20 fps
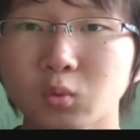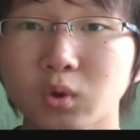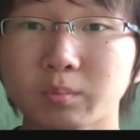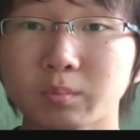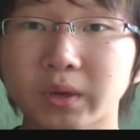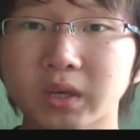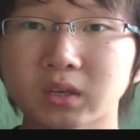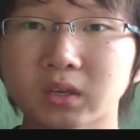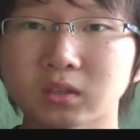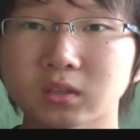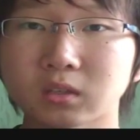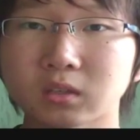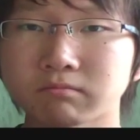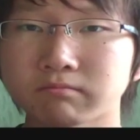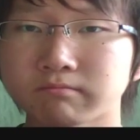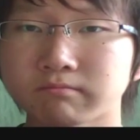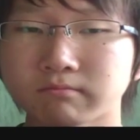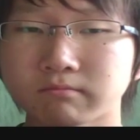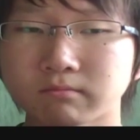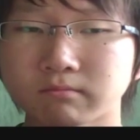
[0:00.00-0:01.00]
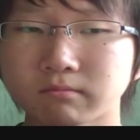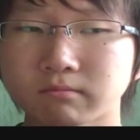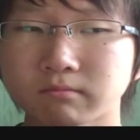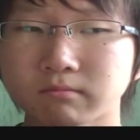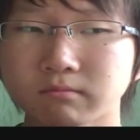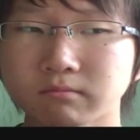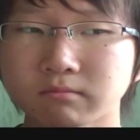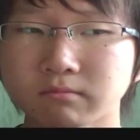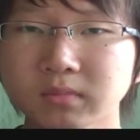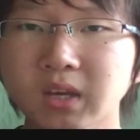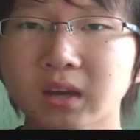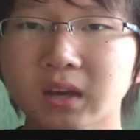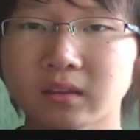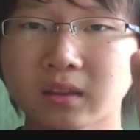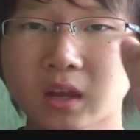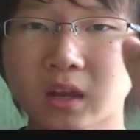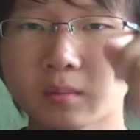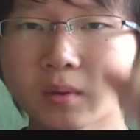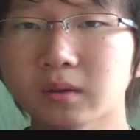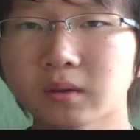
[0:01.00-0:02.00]
webpage.
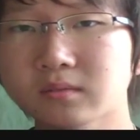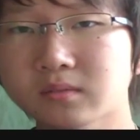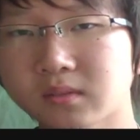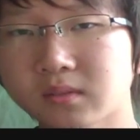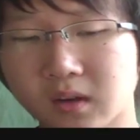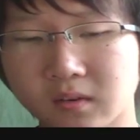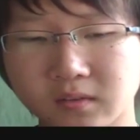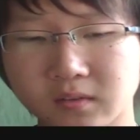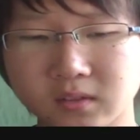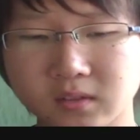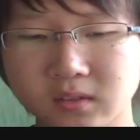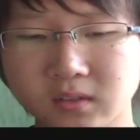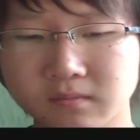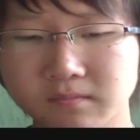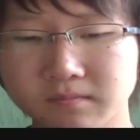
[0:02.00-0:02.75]
Yeah, that about covers